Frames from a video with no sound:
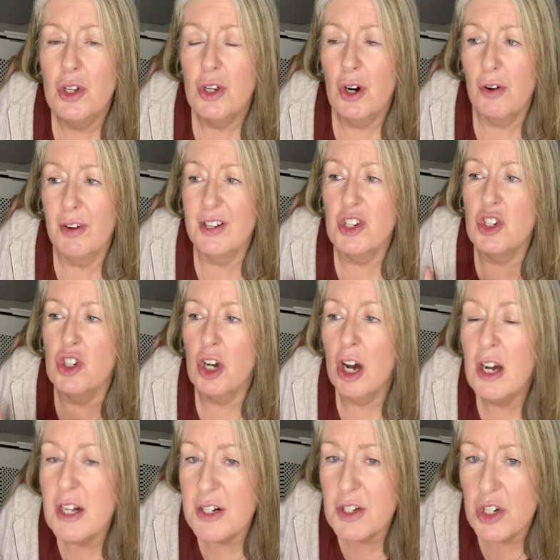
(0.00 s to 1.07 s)
or a
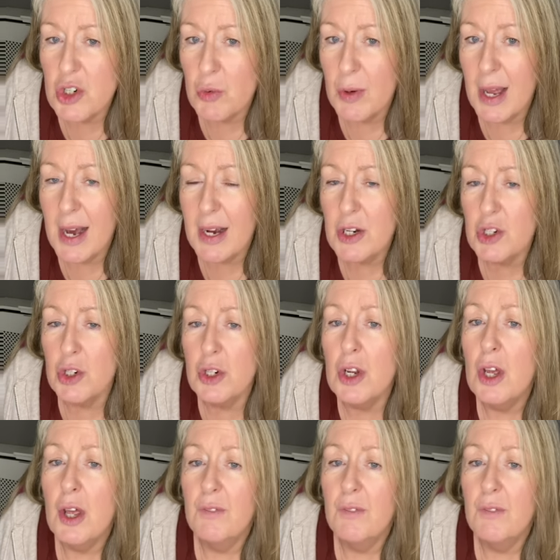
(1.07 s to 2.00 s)
childish reaction,